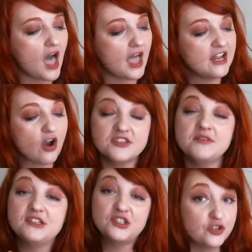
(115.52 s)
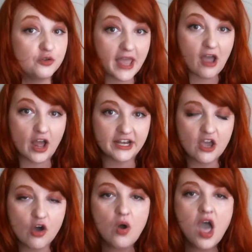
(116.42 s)
It also has 2-way
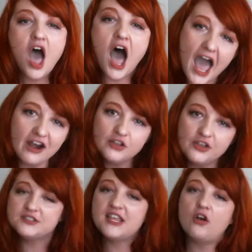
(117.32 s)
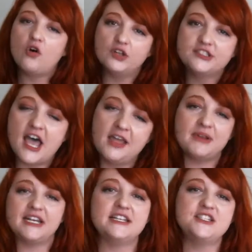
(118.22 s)
audio. I don't use that a whole ton,
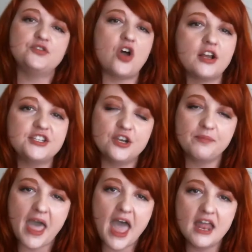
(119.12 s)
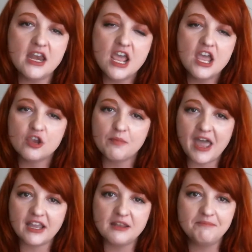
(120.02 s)
but it lets you talk to your pet. Your
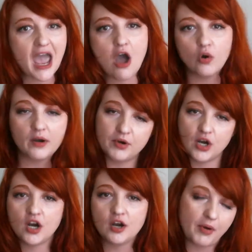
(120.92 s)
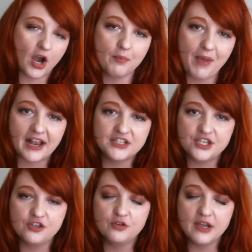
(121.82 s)
pet can meow or purr, bark back to you.